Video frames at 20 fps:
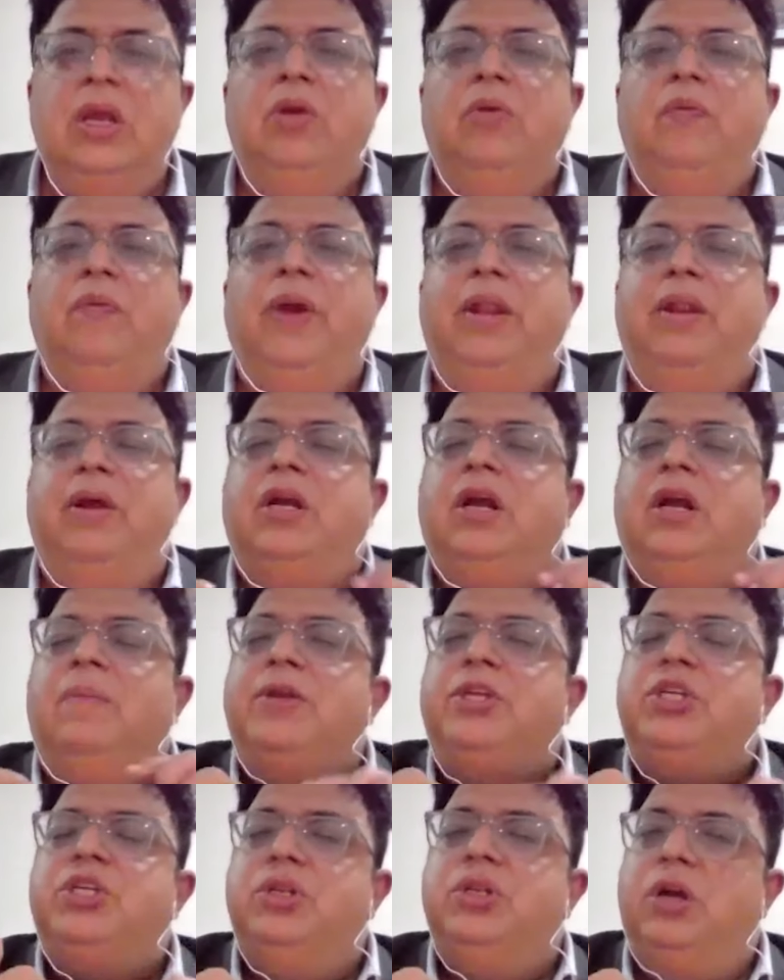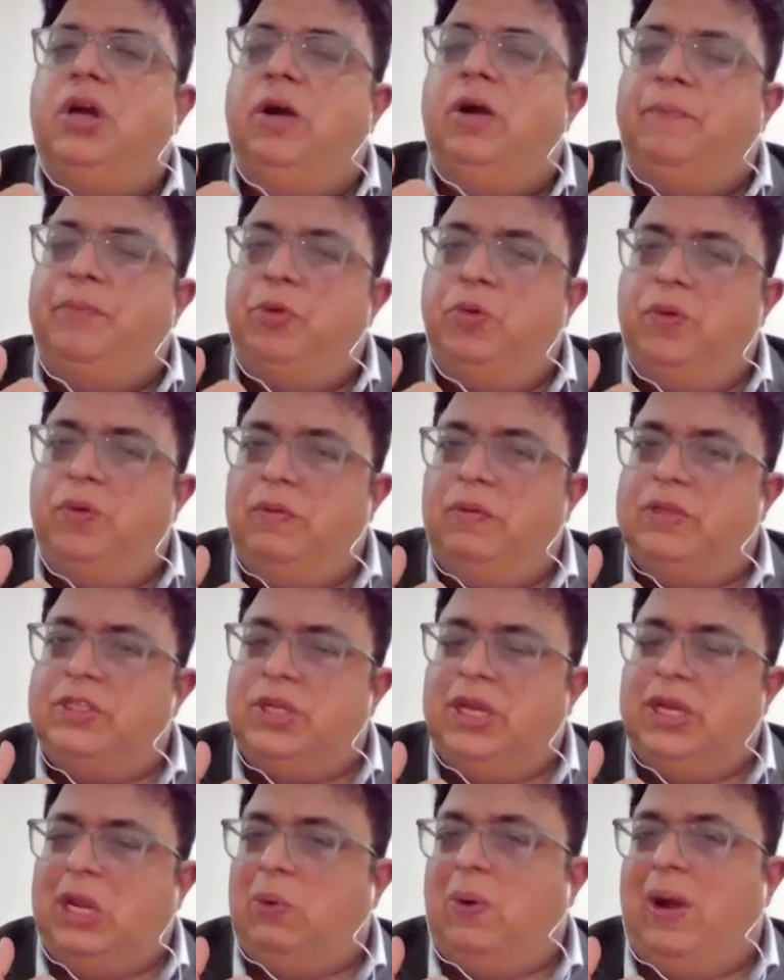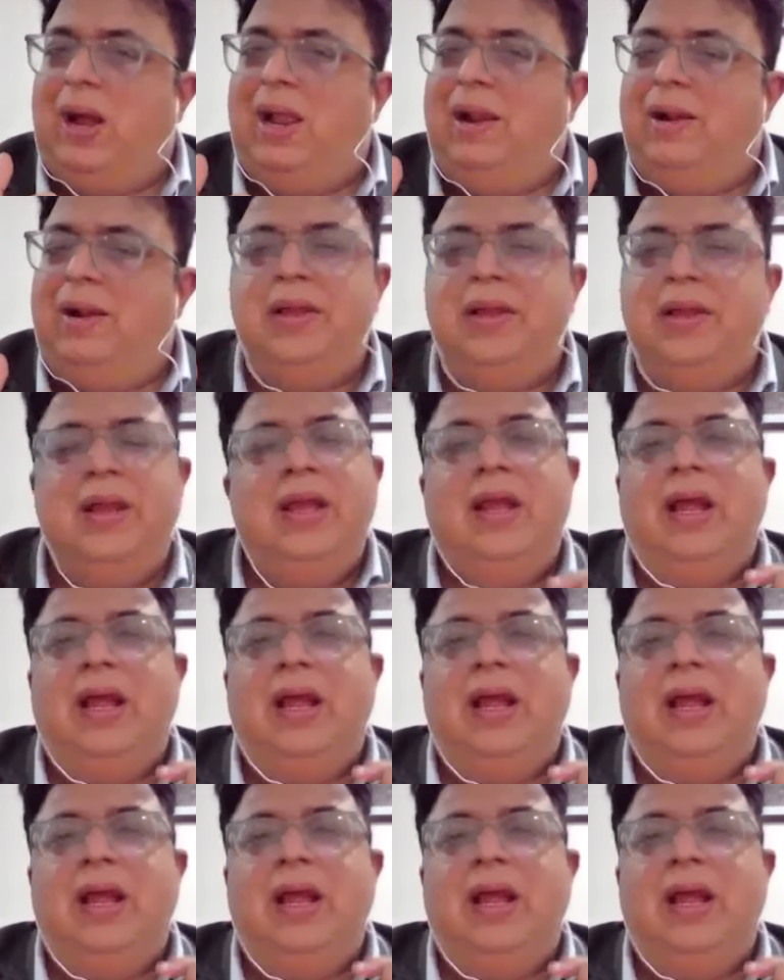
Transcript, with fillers: where a commissioner approval was required,